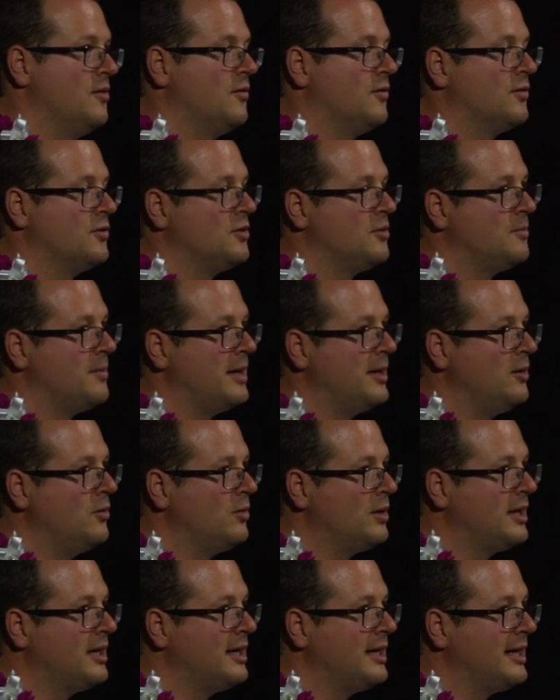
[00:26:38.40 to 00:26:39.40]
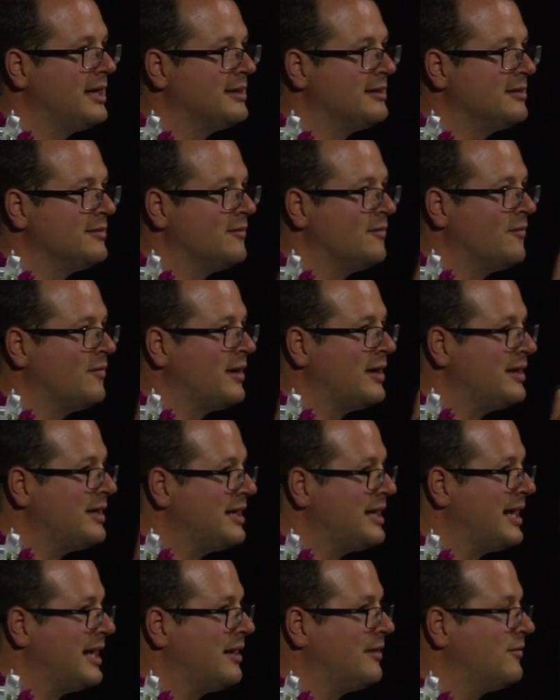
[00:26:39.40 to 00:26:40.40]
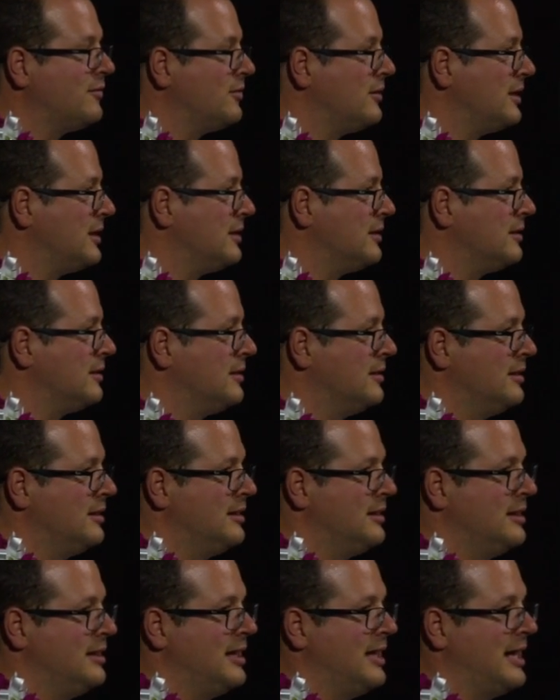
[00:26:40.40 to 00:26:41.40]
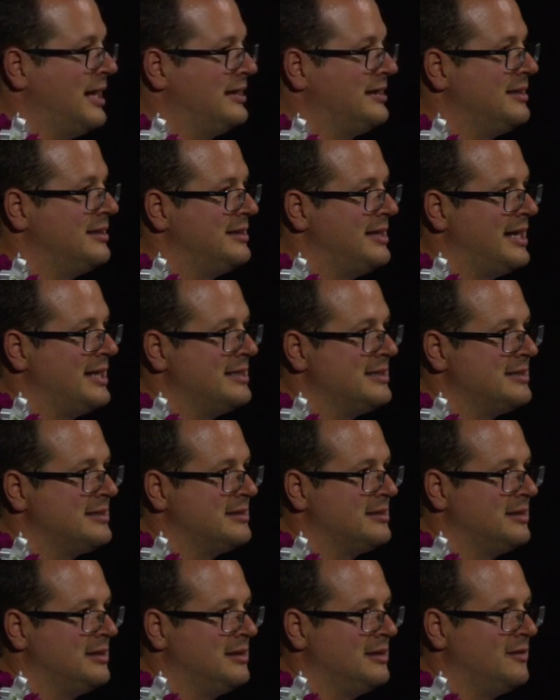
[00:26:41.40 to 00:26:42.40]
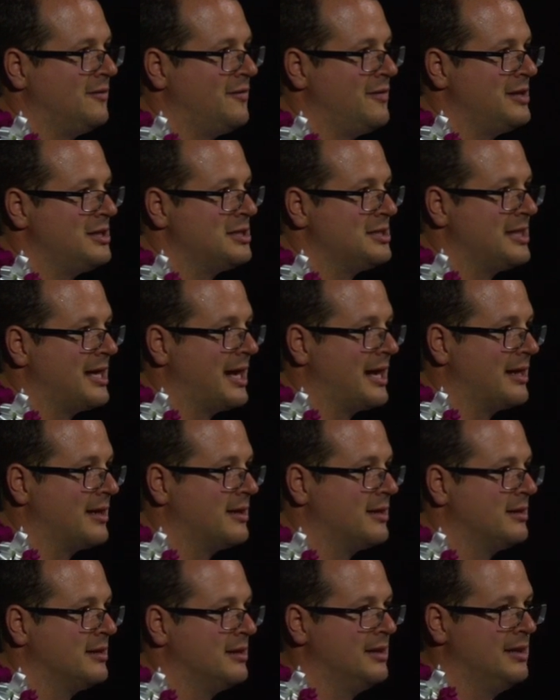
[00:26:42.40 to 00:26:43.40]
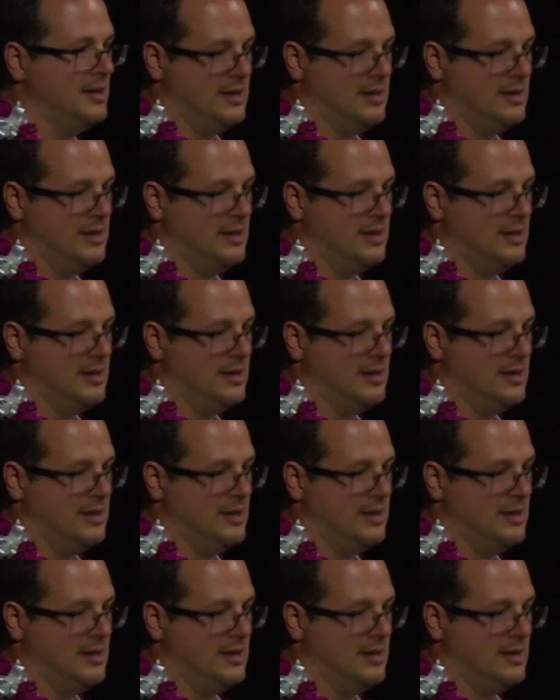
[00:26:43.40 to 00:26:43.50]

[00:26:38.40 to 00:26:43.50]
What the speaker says: So by looking at very carefully at the dents in the fish tank,